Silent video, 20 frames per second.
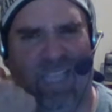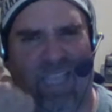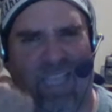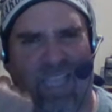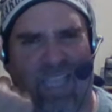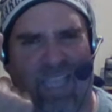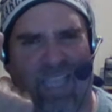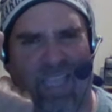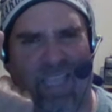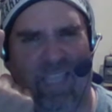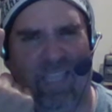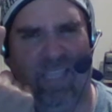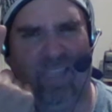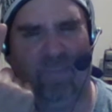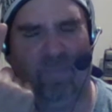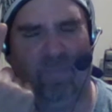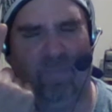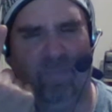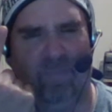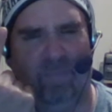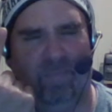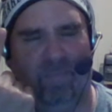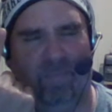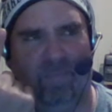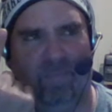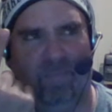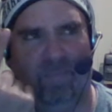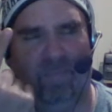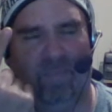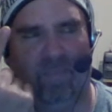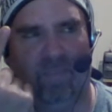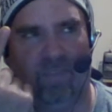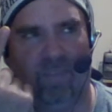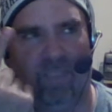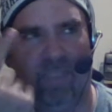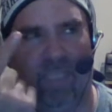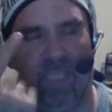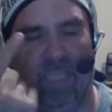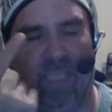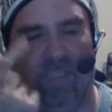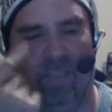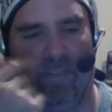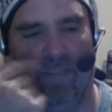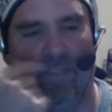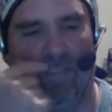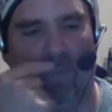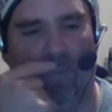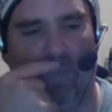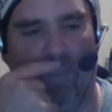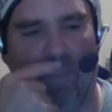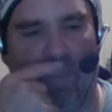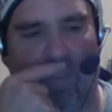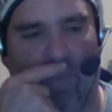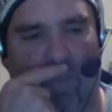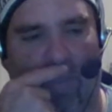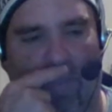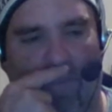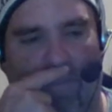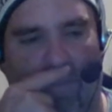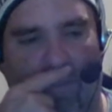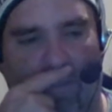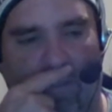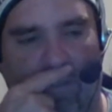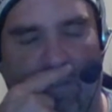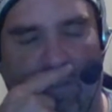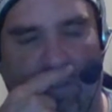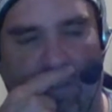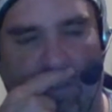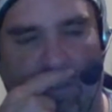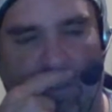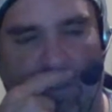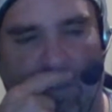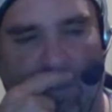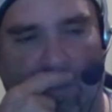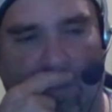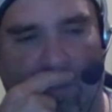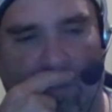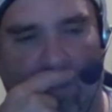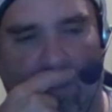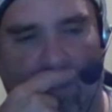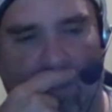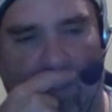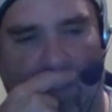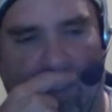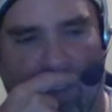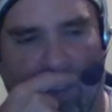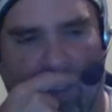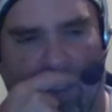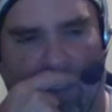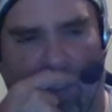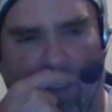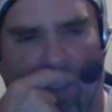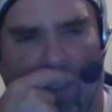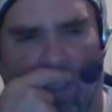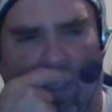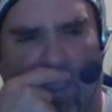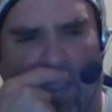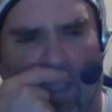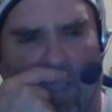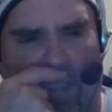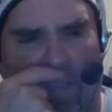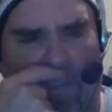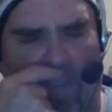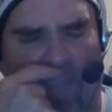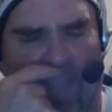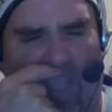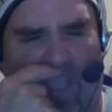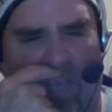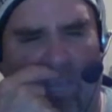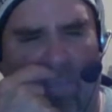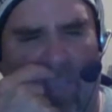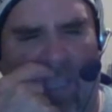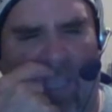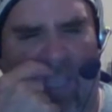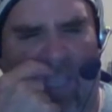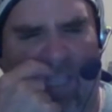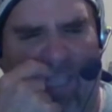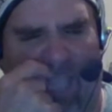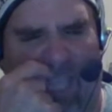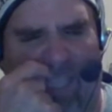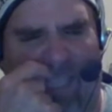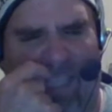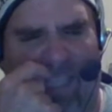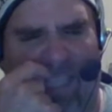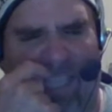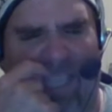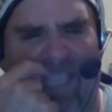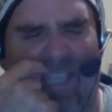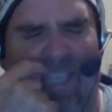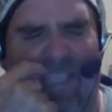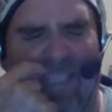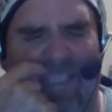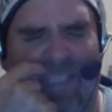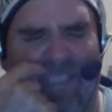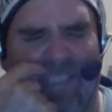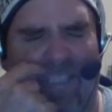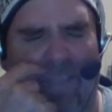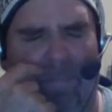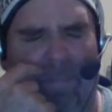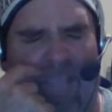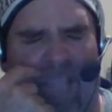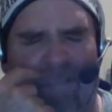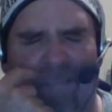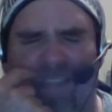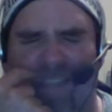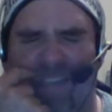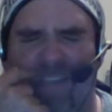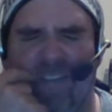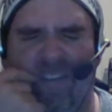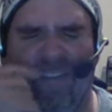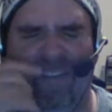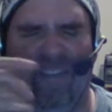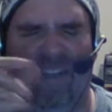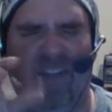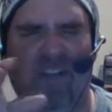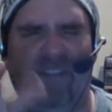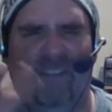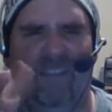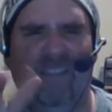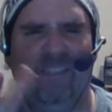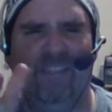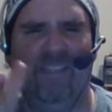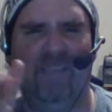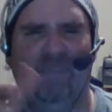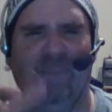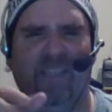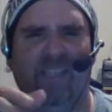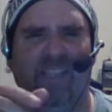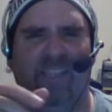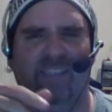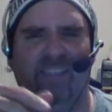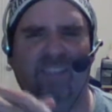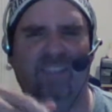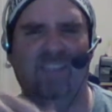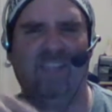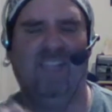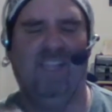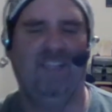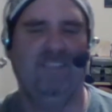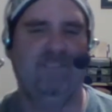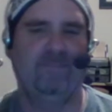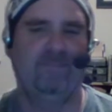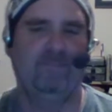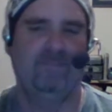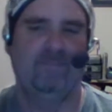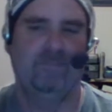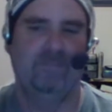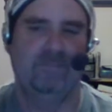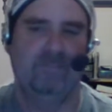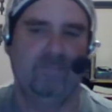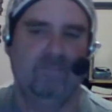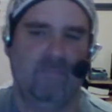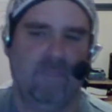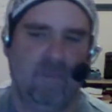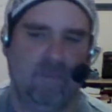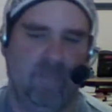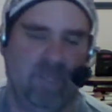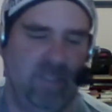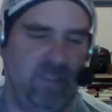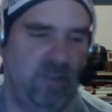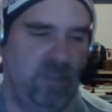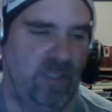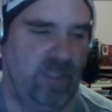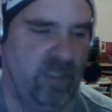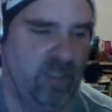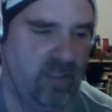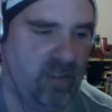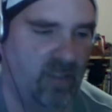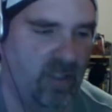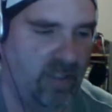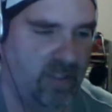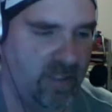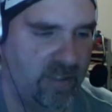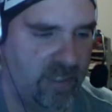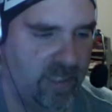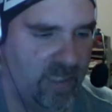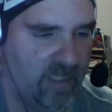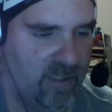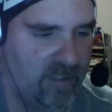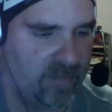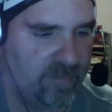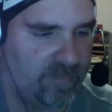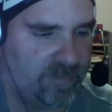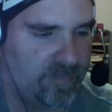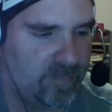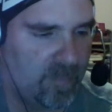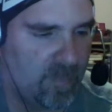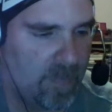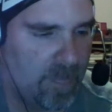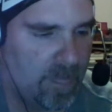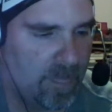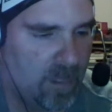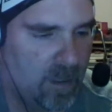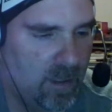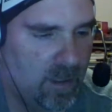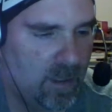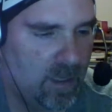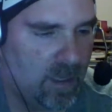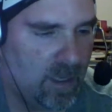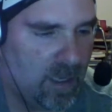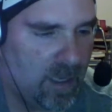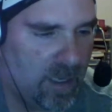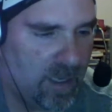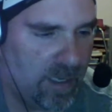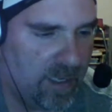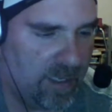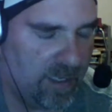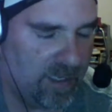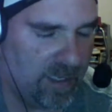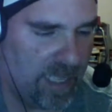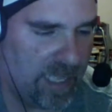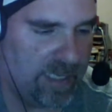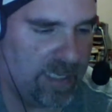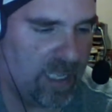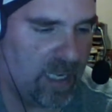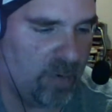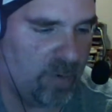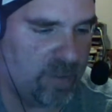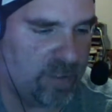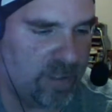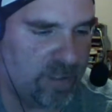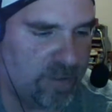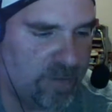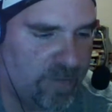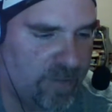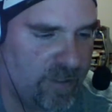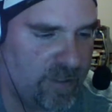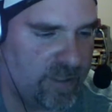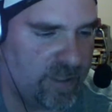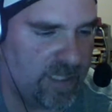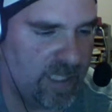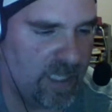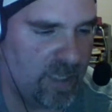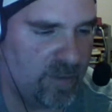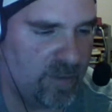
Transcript: it's a collar shot, which means if you win the gauntlet match, you can. I think if I understand correctly, you can choose both the stipulation and title that you want to go after.